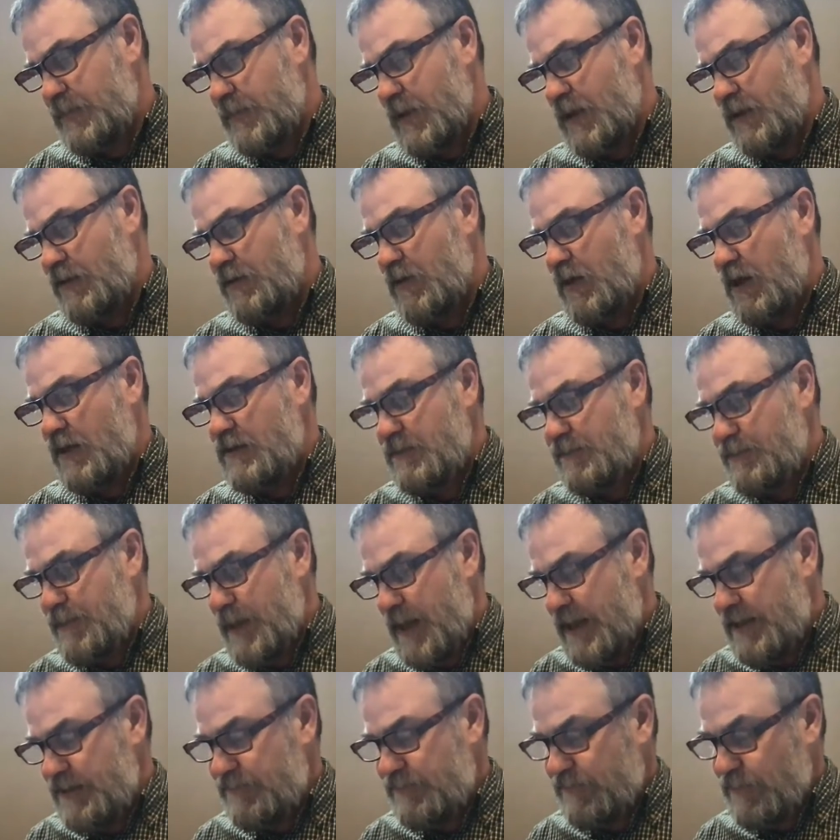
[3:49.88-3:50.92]
across the
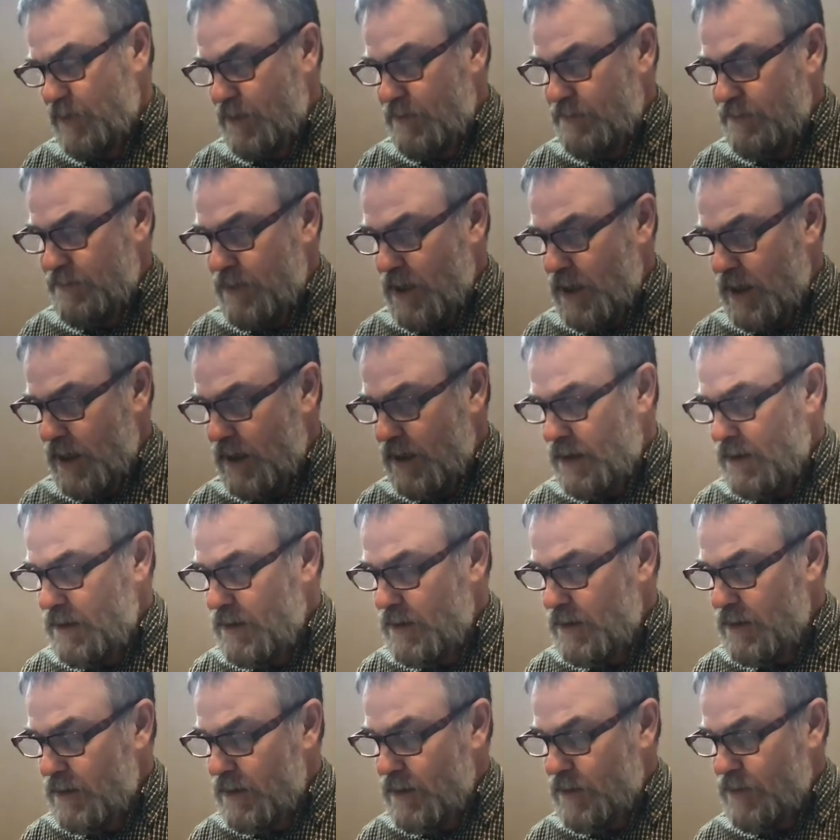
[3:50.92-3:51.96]
page from
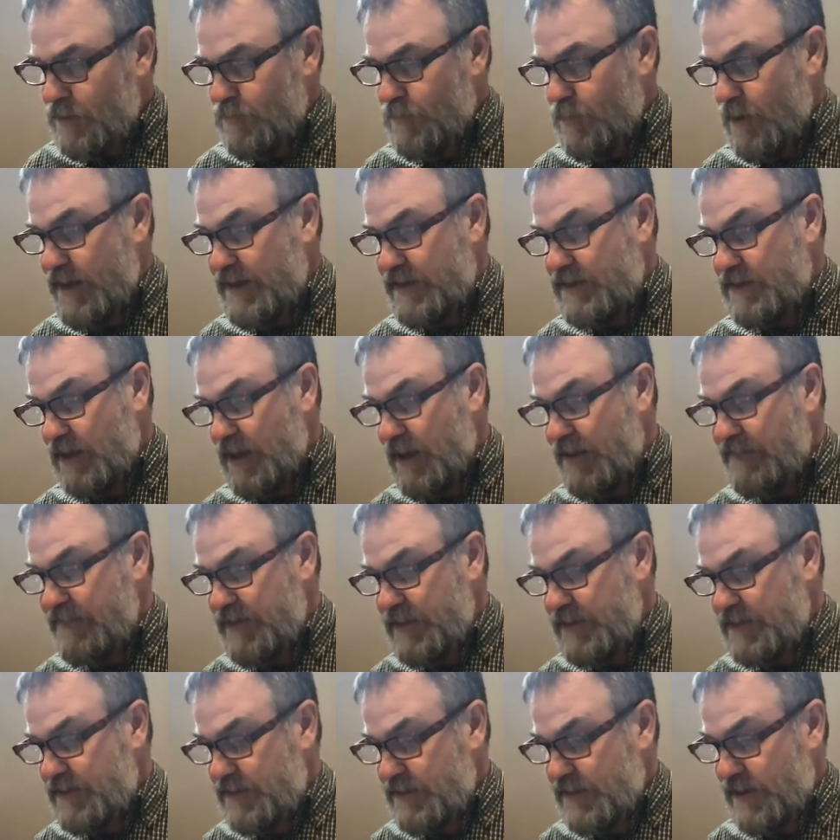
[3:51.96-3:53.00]
right to
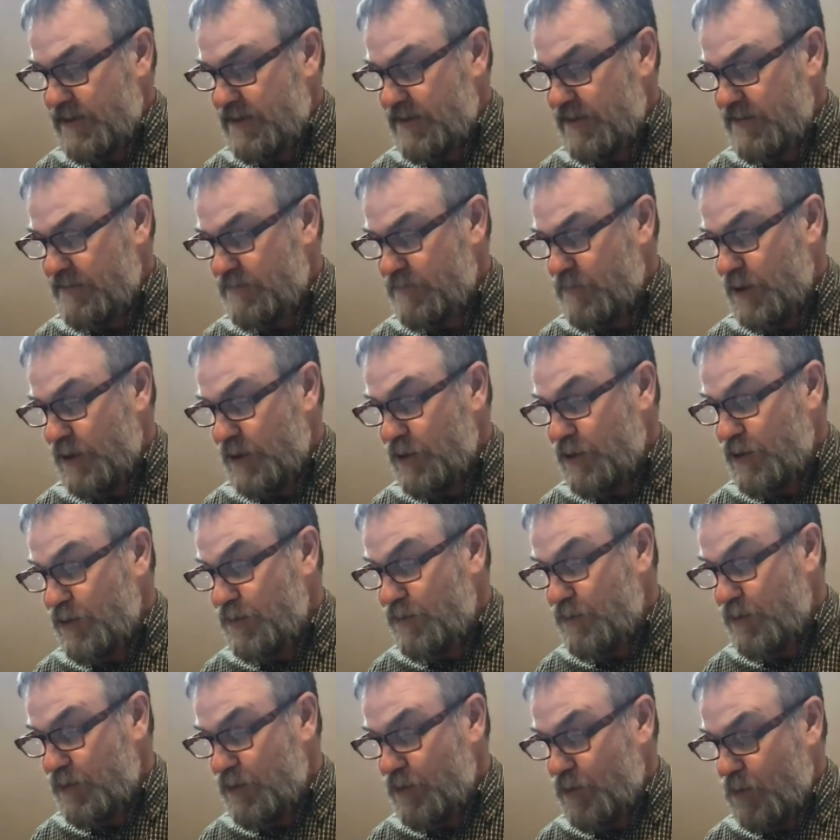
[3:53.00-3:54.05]
left instead of what you
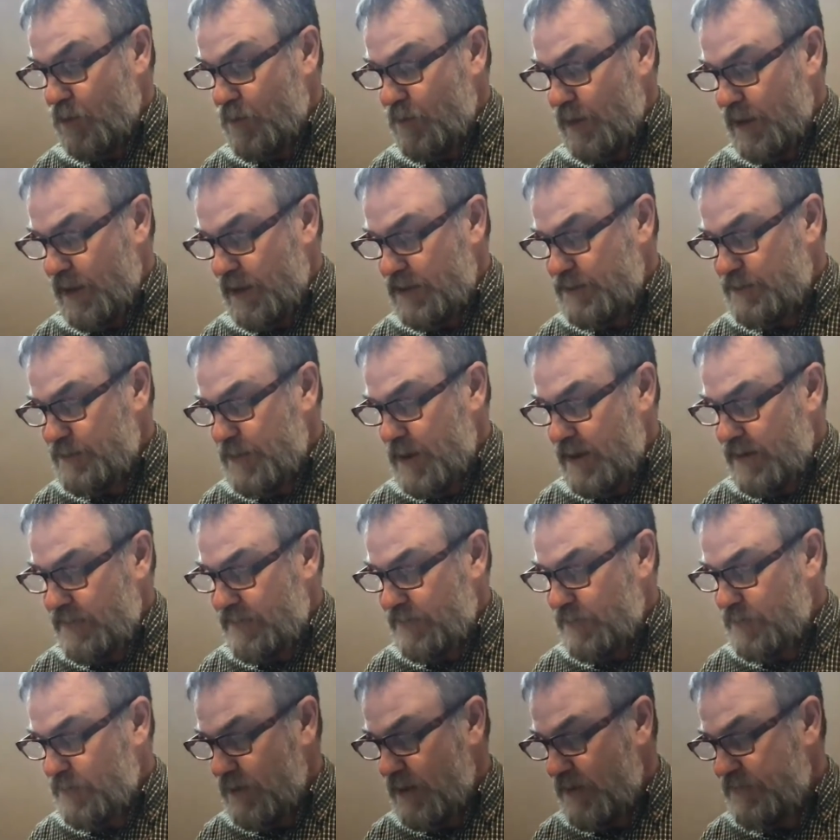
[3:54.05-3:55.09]
would normally expect
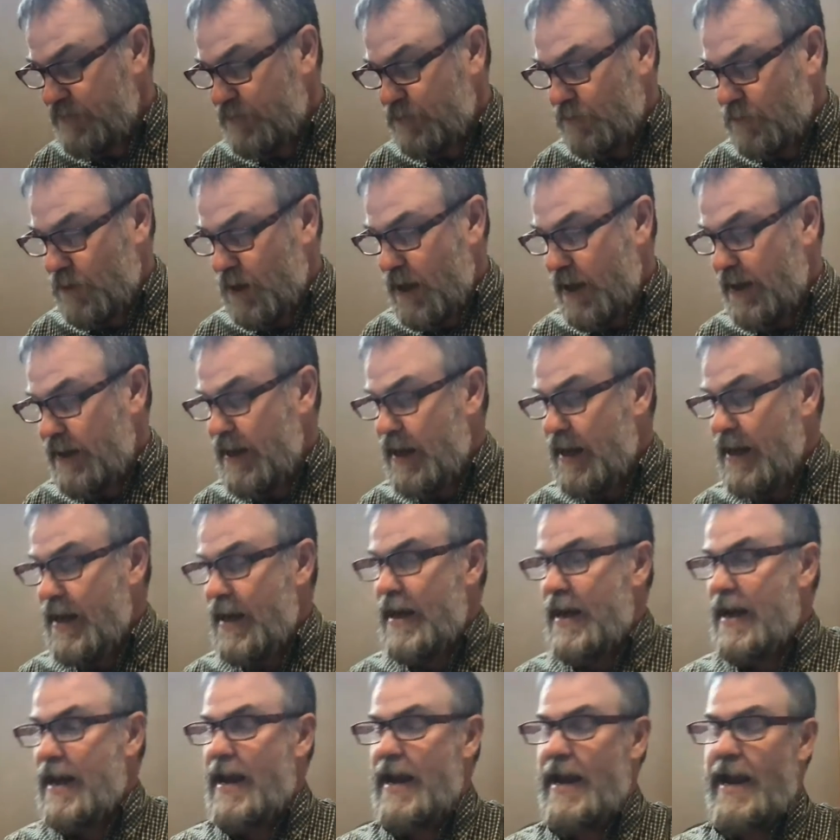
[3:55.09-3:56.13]
from left to right.
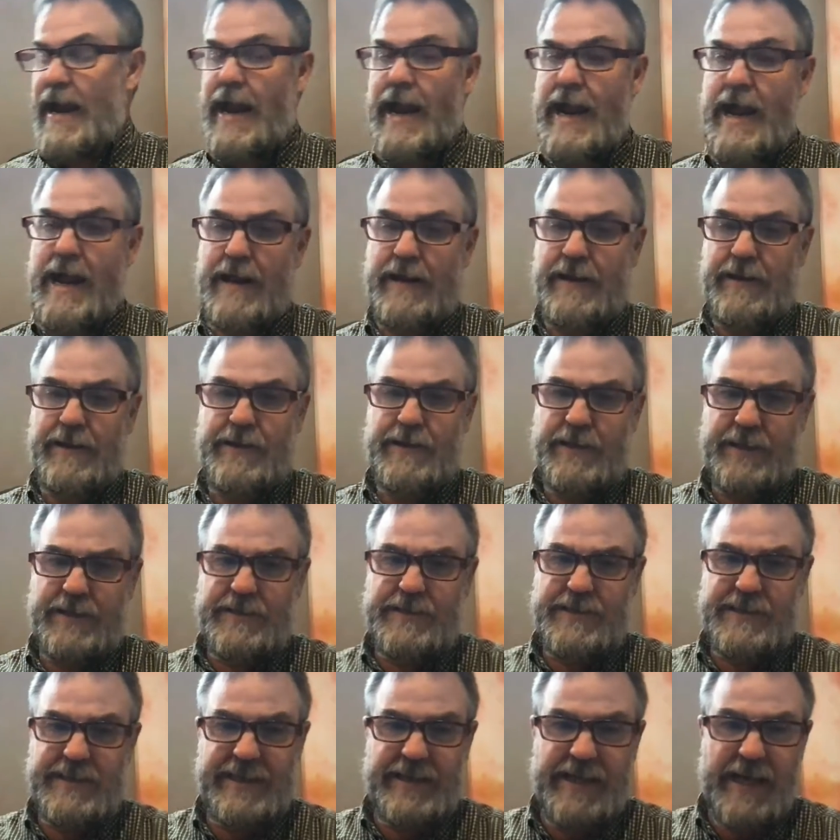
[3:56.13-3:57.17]
And you can
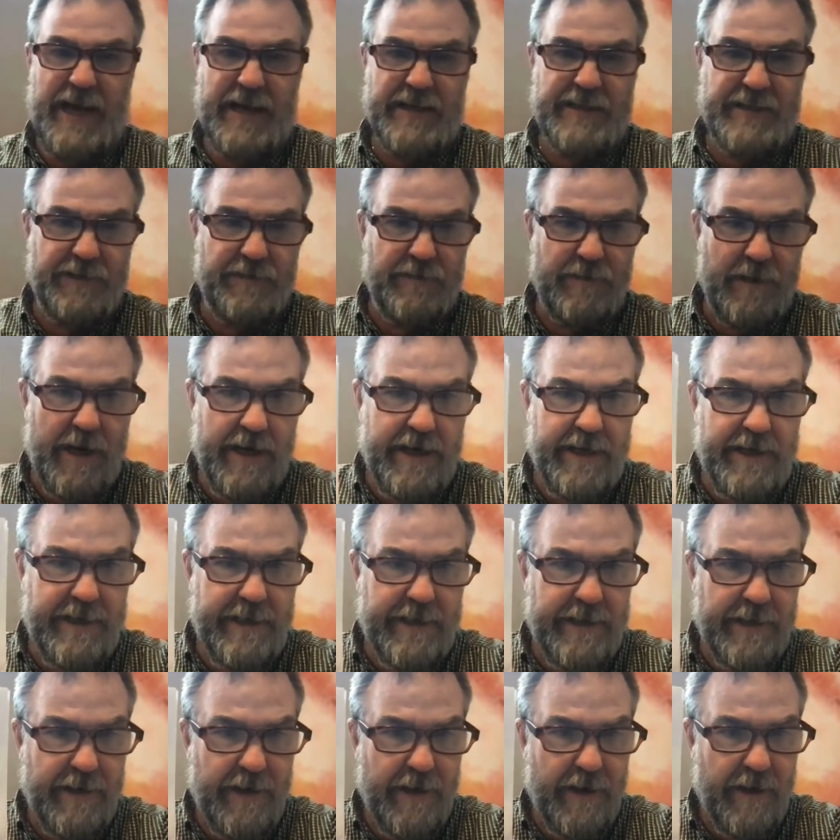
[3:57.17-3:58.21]
see actually right
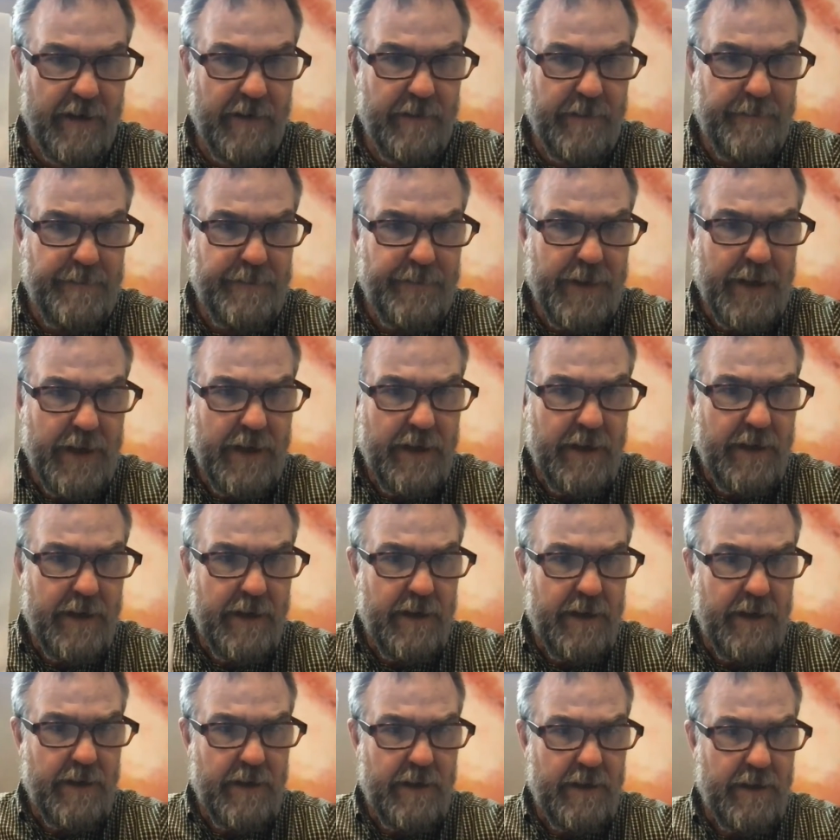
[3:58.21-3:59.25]
here,
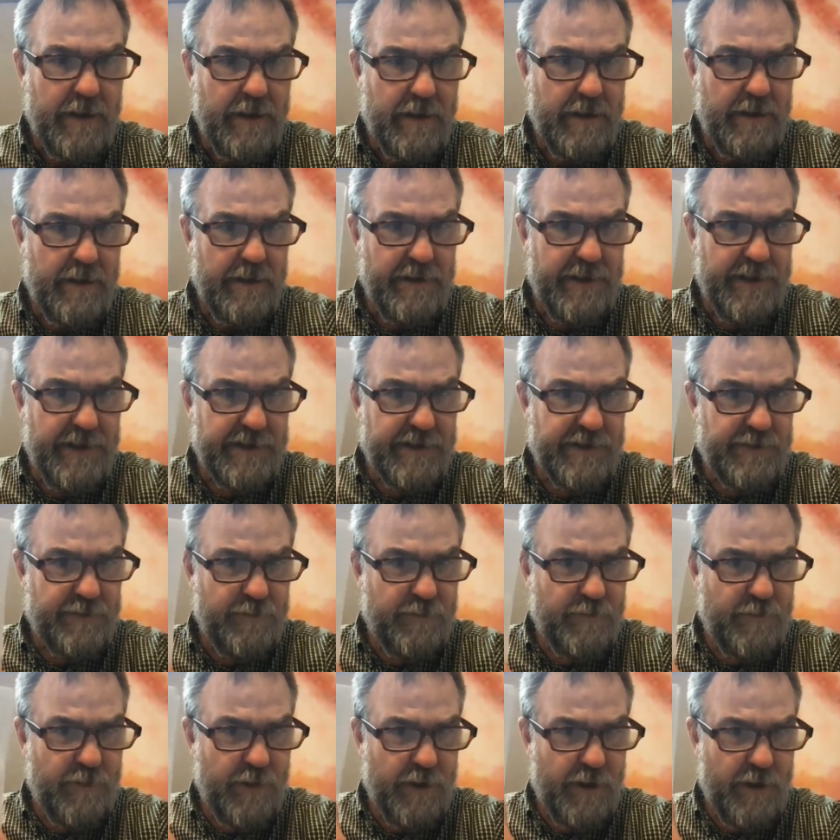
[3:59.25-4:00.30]
this
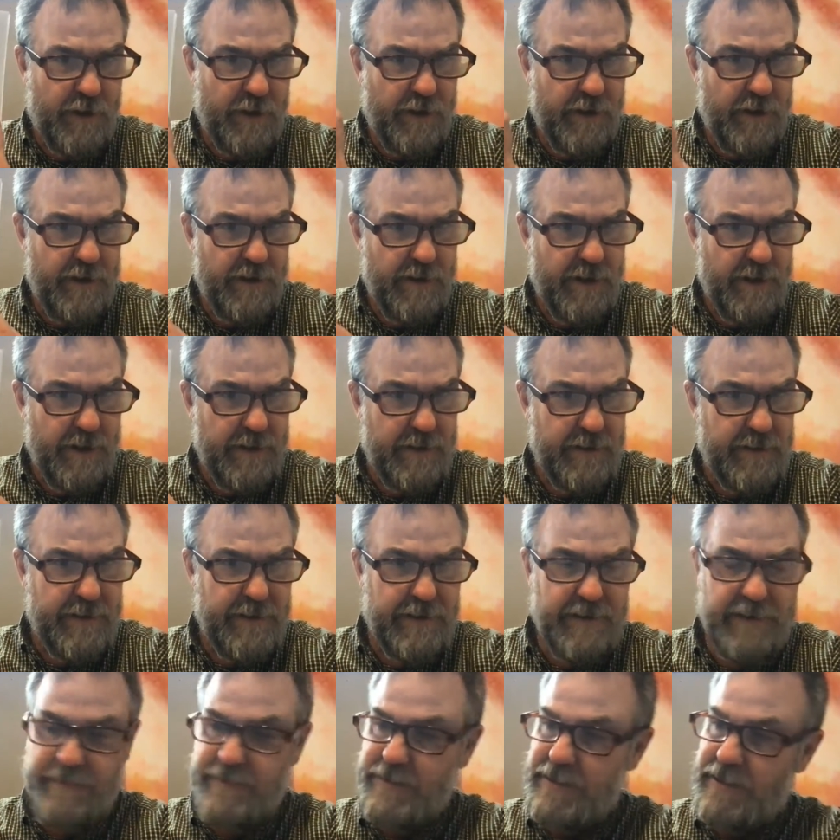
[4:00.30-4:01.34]
word,
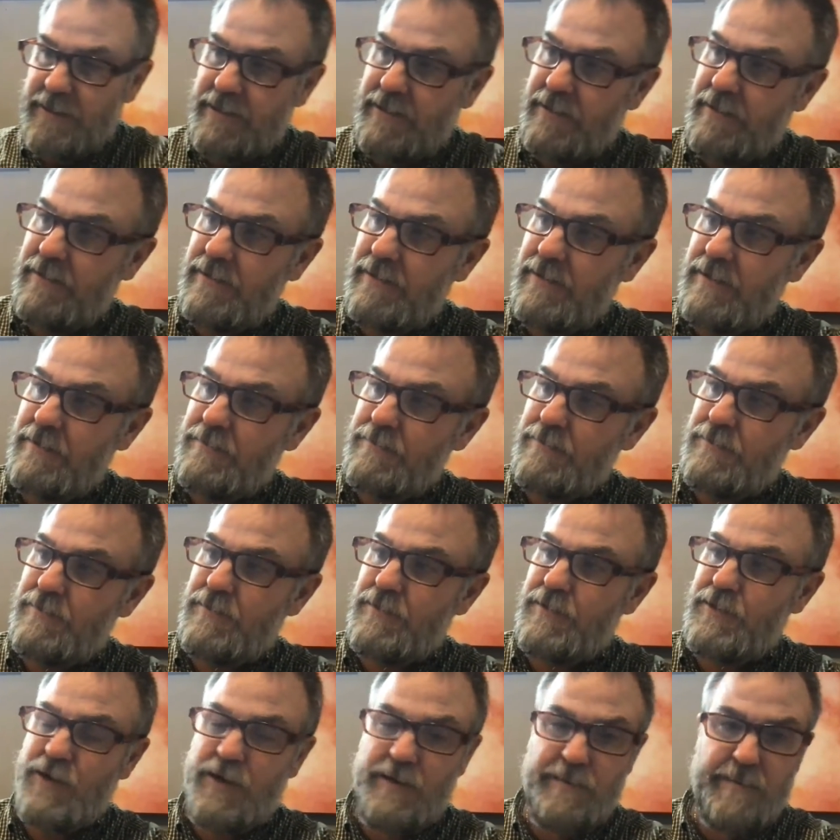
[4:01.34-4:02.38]
let me see, I'm
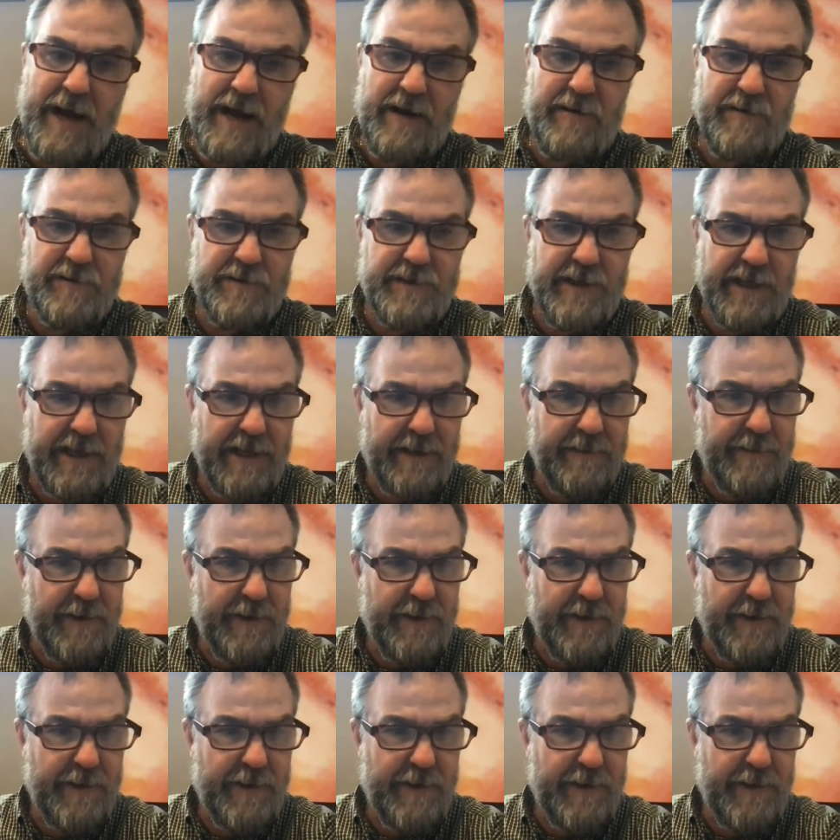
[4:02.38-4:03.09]
doing it backwards like in a